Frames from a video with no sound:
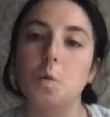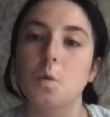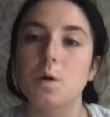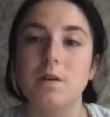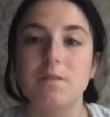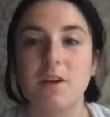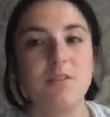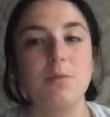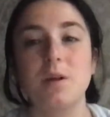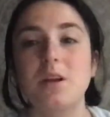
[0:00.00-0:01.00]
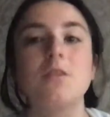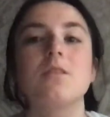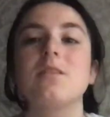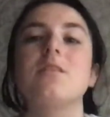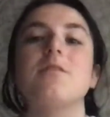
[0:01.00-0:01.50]
would have never been
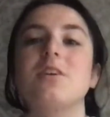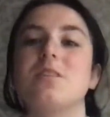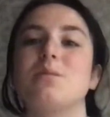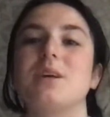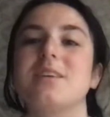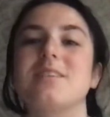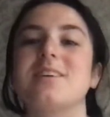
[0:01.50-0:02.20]
used in the first place